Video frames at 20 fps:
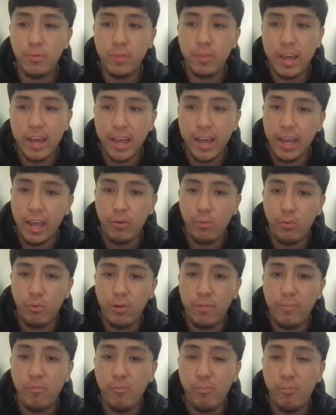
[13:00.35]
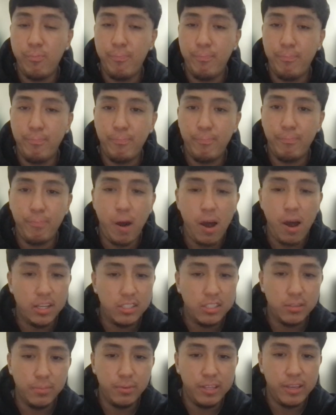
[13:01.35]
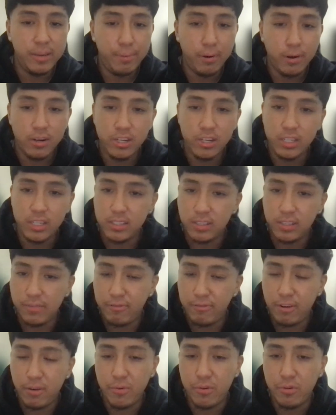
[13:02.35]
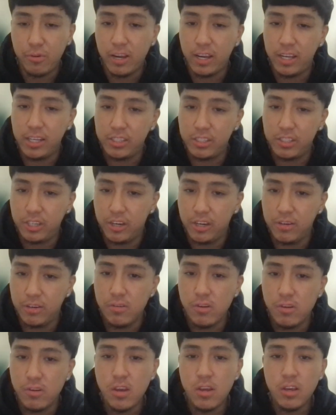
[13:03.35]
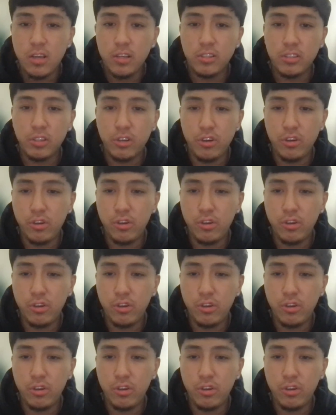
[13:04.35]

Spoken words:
that would possibly purchase from you guys. So you